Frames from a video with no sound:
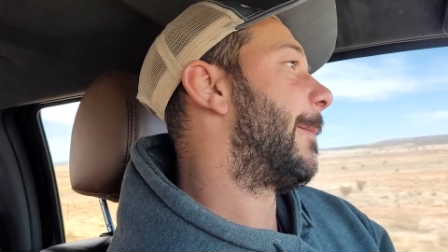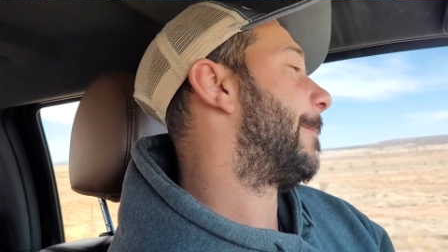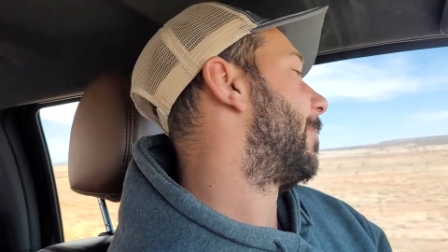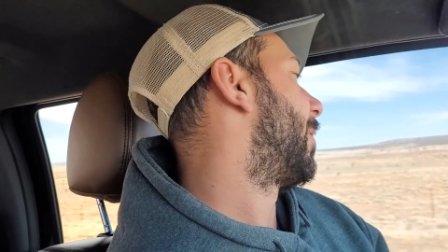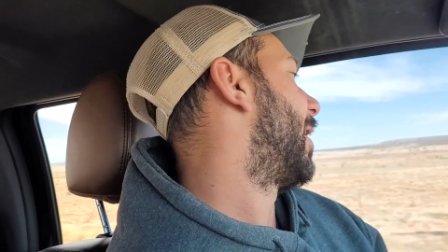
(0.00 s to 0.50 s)

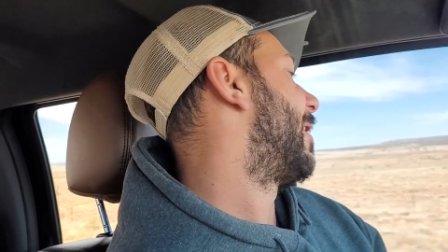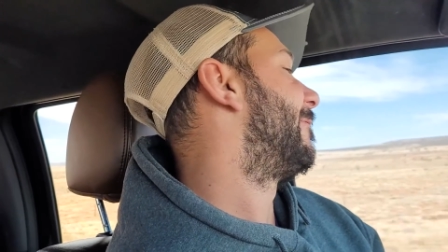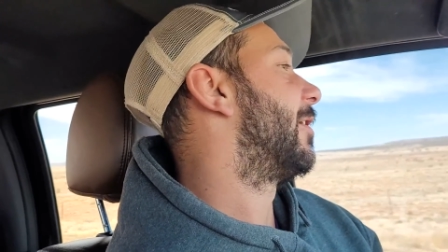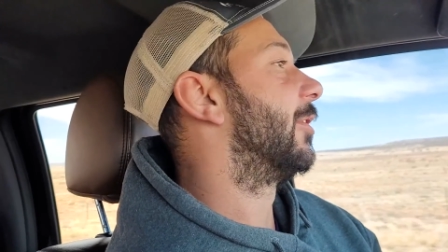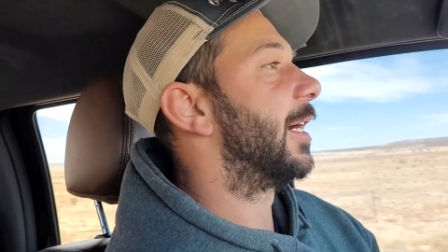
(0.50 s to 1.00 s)
I'm about
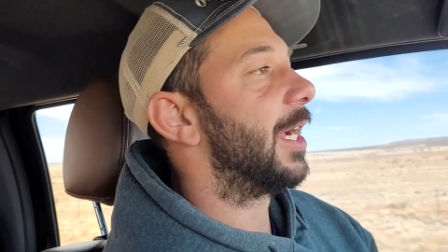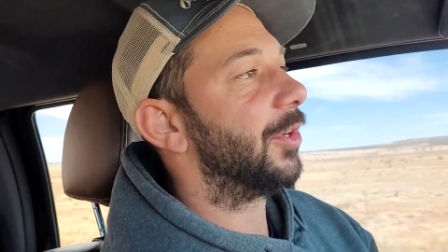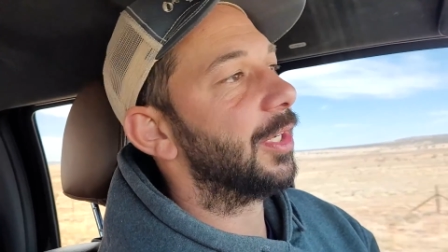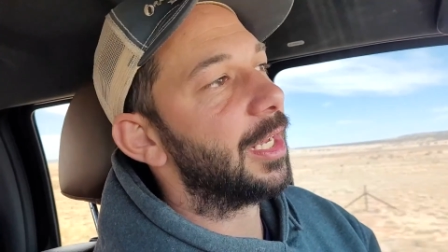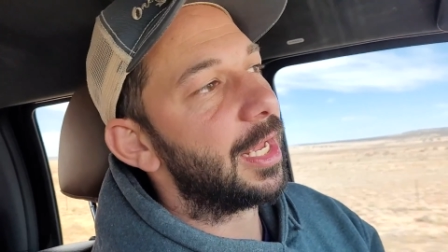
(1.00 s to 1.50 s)
half hour
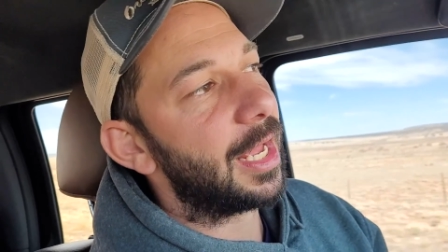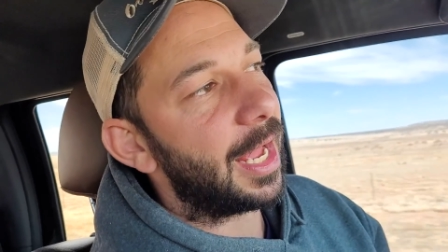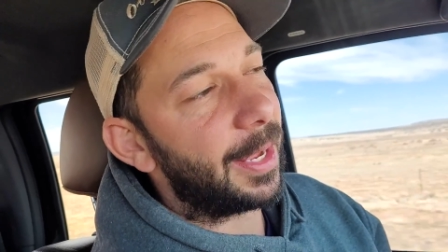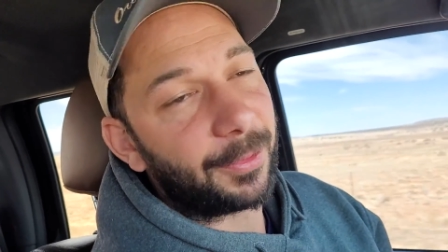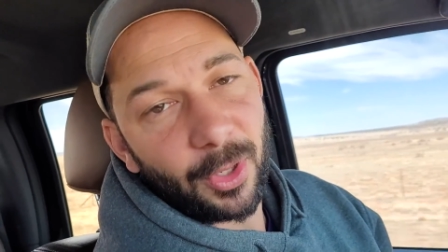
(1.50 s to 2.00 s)
out.
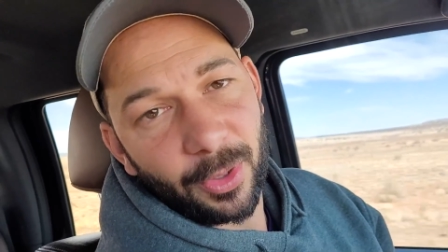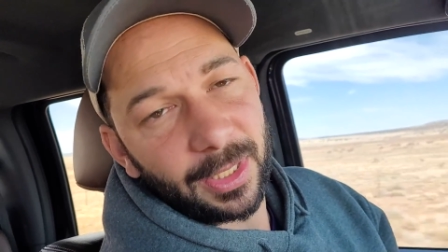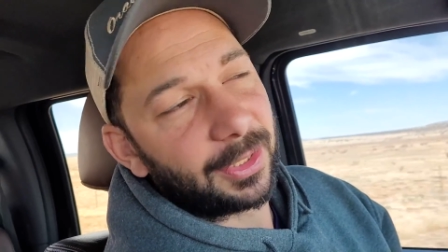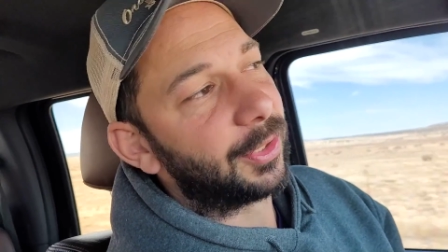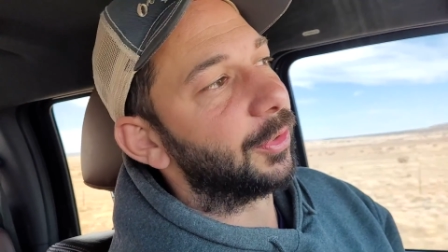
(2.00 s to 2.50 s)
I'm
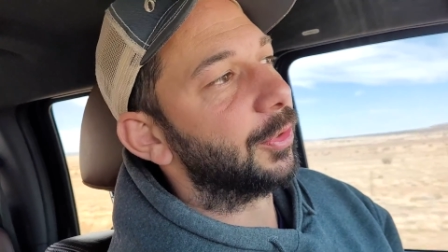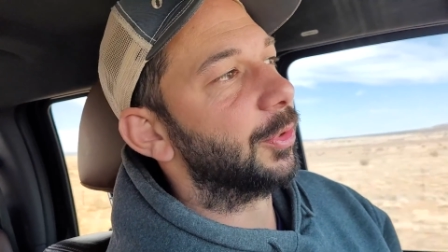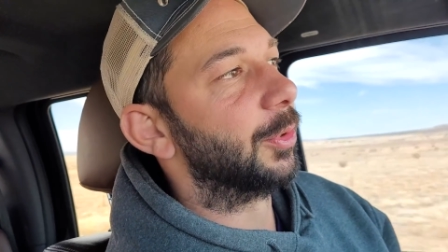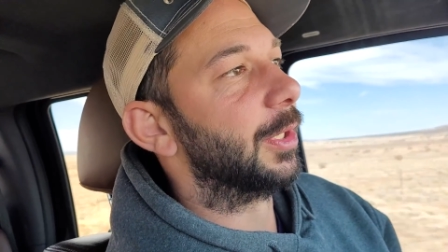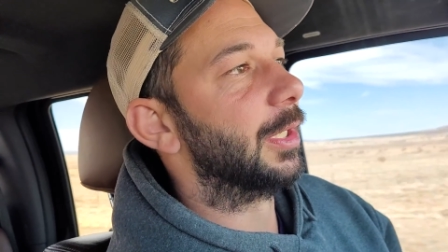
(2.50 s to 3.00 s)
going to